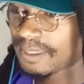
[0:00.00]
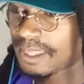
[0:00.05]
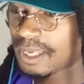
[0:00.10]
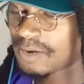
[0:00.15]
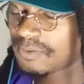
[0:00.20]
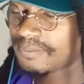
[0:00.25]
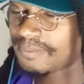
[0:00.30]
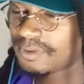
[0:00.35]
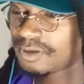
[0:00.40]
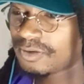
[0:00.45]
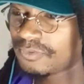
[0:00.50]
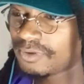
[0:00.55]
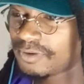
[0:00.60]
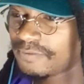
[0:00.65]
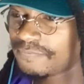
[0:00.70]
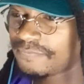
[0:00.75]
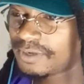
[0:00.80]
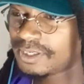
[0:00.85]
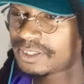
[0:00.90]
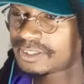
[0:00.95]
Yeah, bro, where
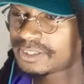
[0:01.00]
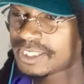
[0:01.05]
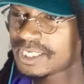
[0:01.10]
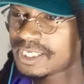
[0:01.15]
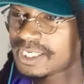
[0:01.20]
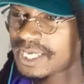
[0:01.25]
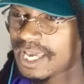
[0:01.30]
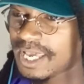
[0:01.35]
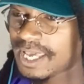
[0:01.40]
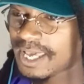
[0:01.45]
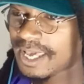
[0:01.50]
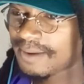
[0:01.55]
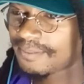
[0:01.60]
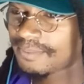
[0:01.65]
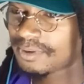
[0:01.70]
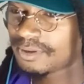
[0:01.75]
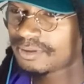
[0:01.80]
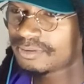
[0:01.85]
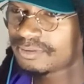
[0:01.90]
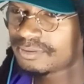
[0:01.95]
the fuck DK at,
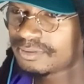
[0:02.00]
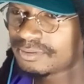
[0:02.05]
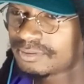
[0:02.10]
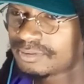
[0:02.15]
bro?